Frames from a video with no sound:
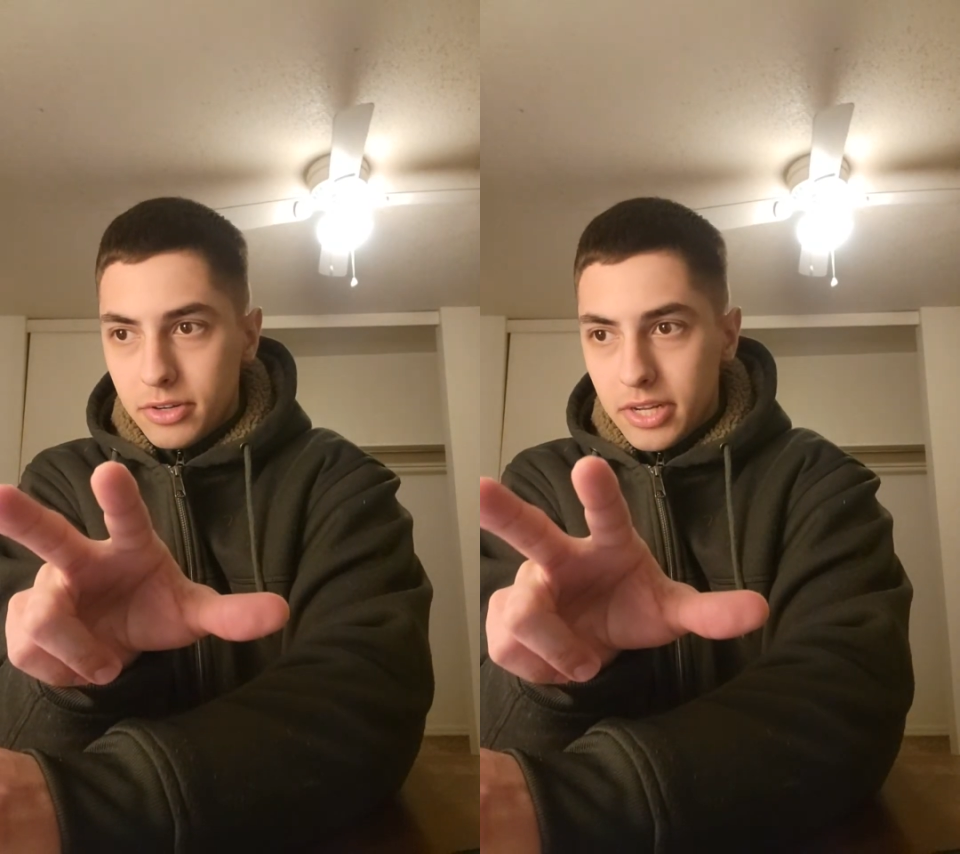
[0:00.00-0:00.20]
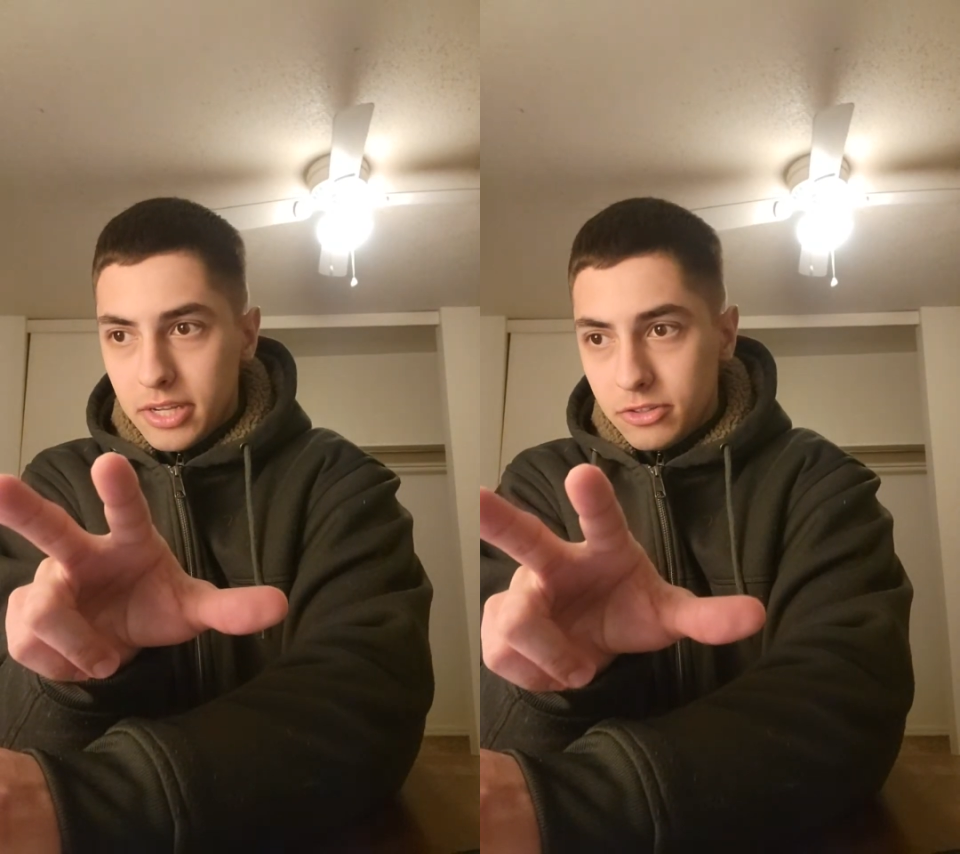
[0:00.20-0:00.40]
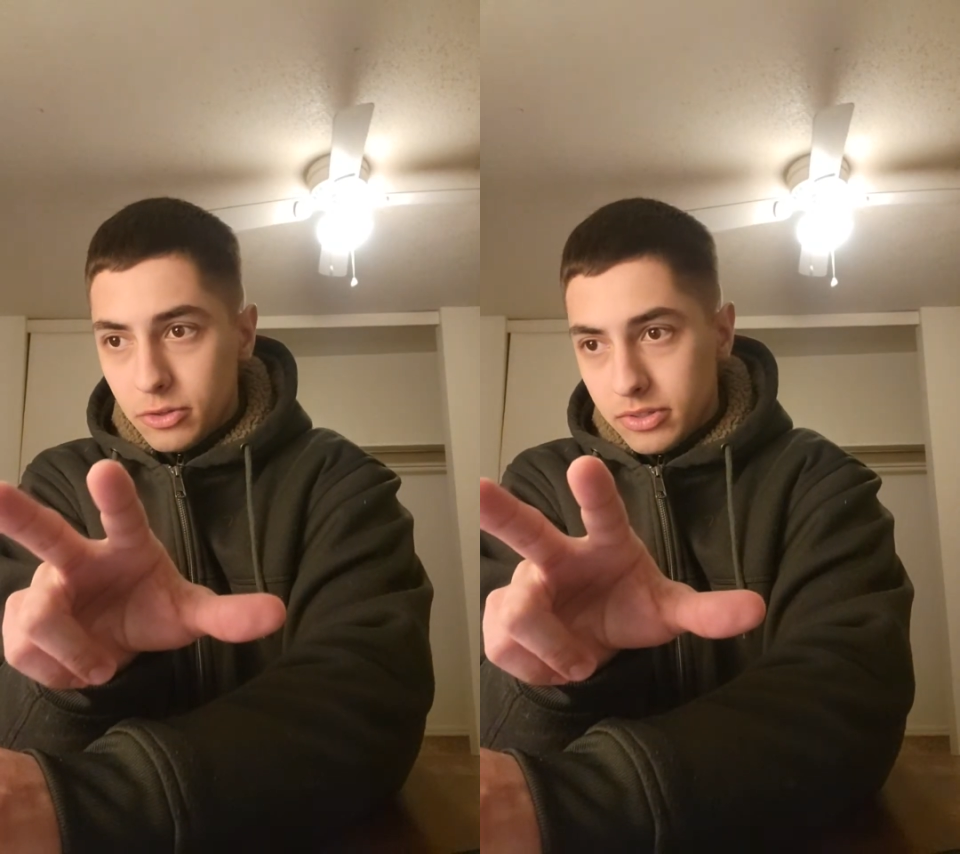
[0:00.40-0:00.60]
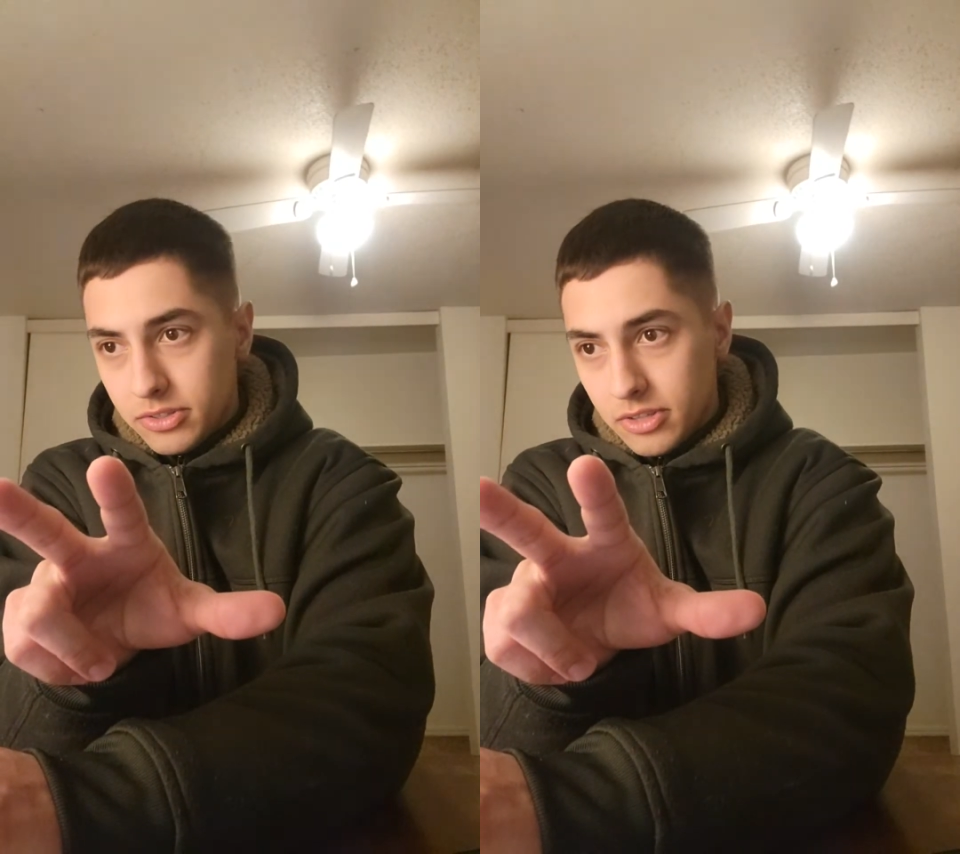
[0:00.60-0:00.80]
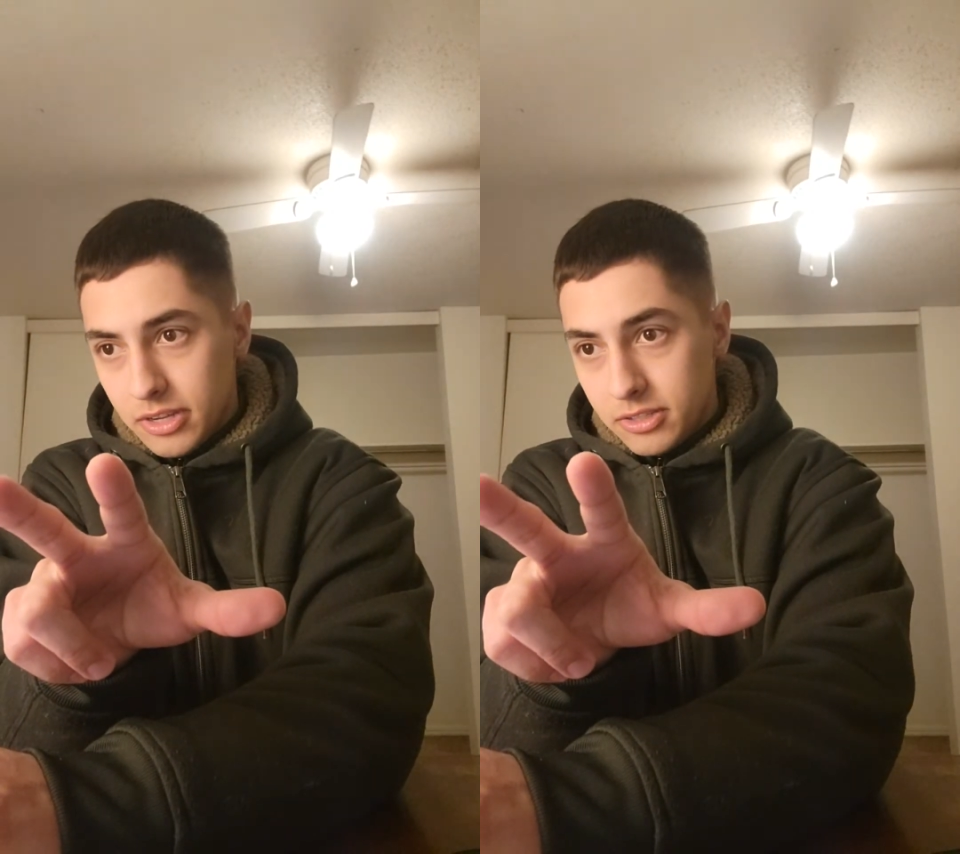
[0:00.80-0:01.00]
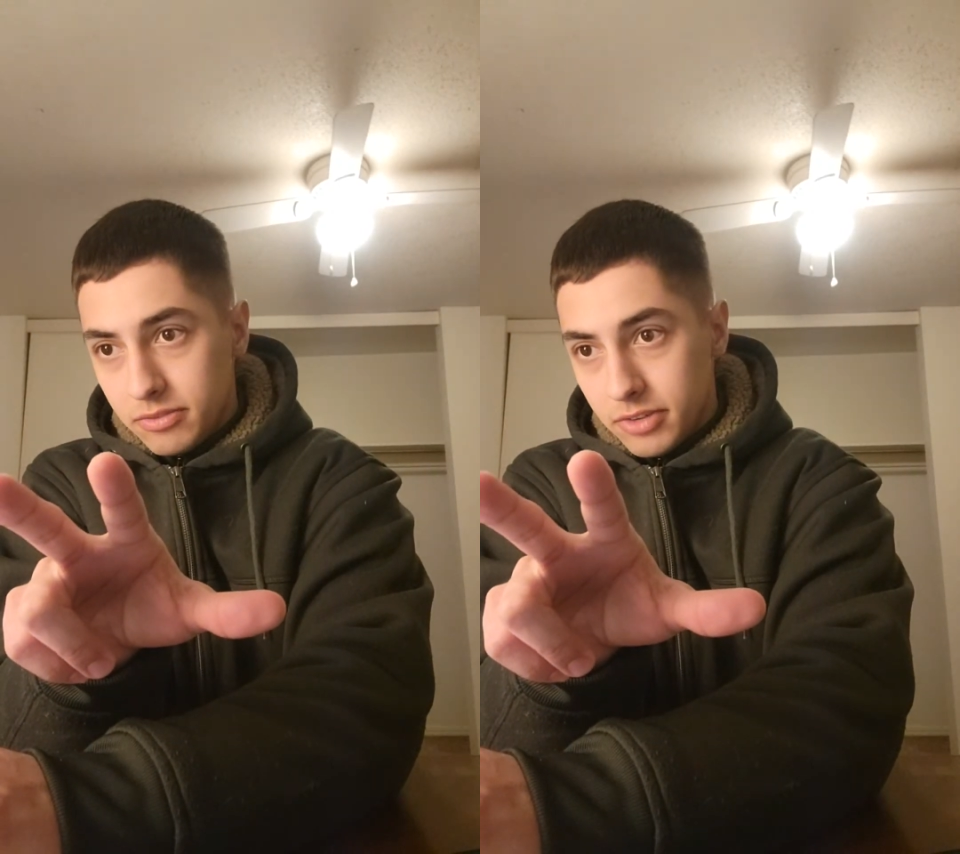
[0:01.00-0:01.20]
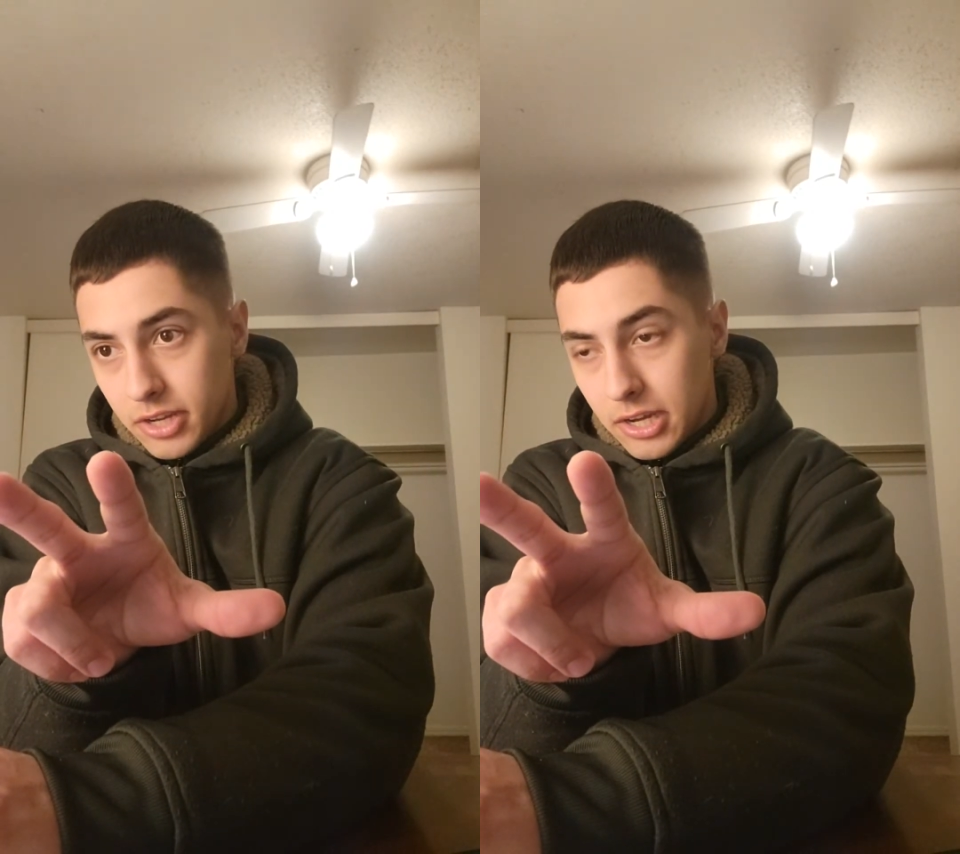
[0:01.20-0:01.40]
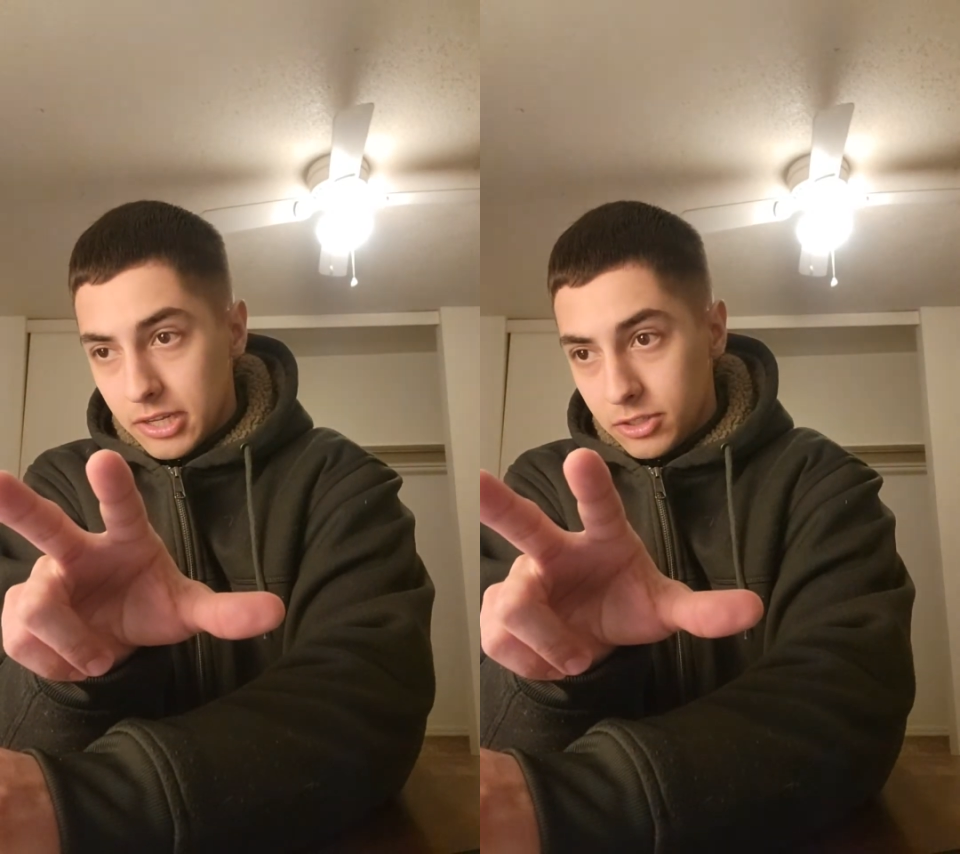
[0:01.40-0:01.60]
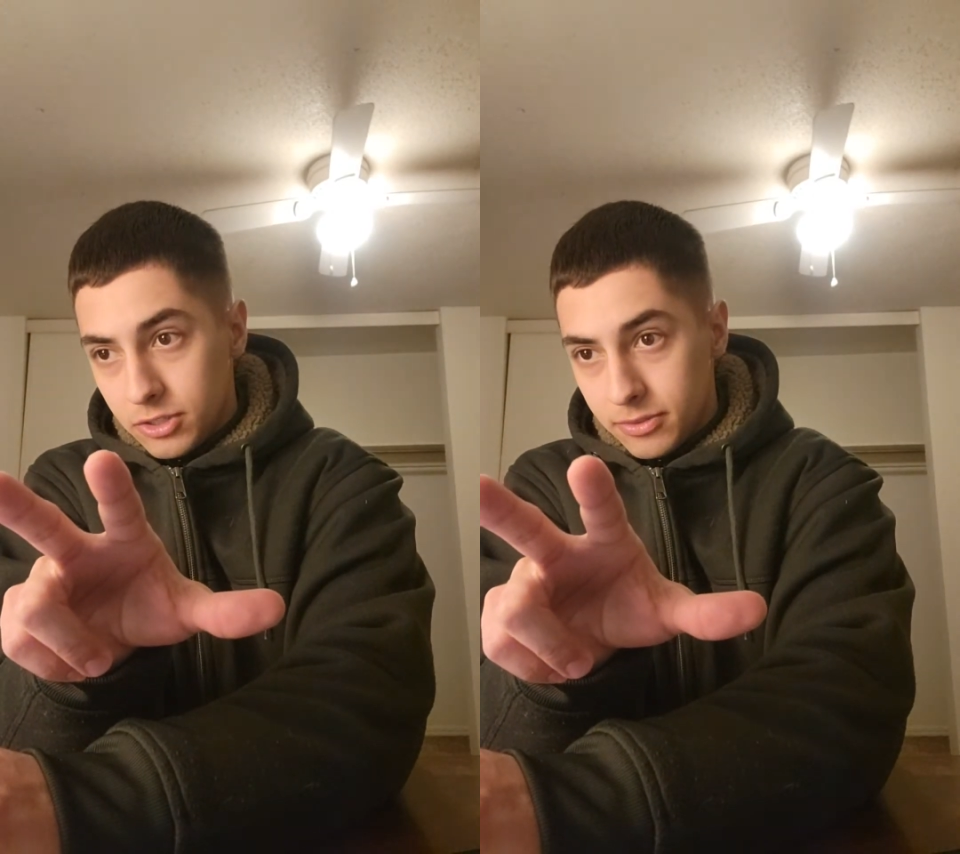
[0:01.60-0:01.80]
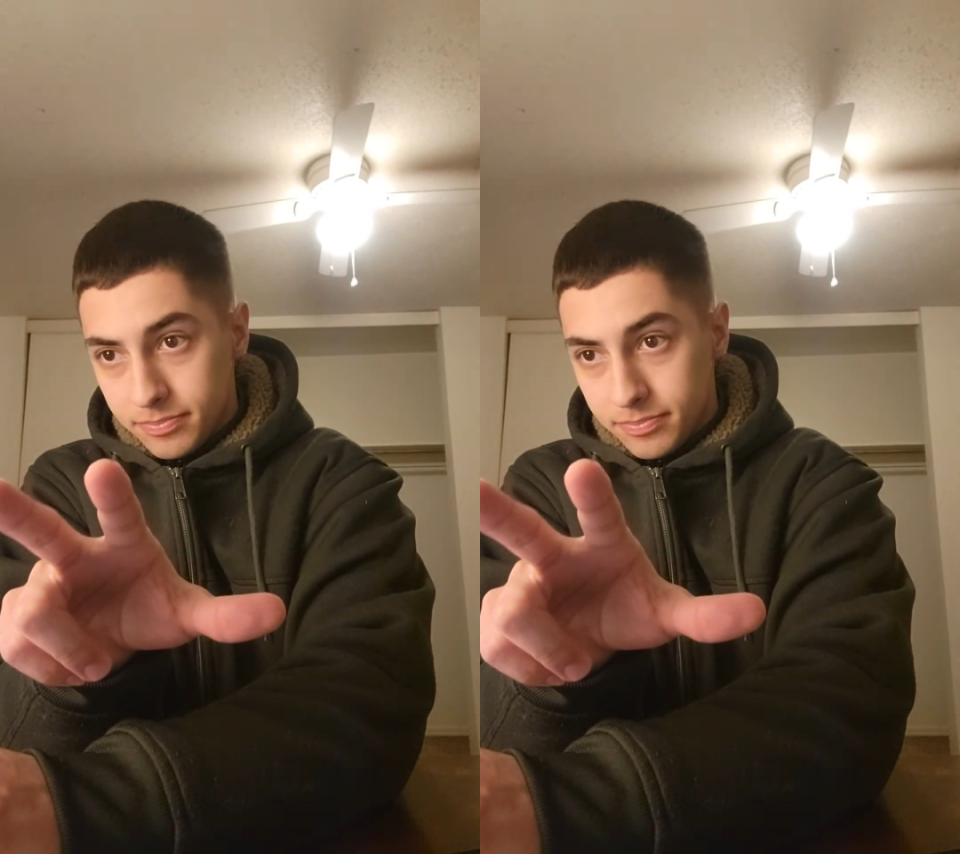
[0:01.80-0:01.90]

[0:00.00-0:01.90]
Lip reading: naso-incisive notch,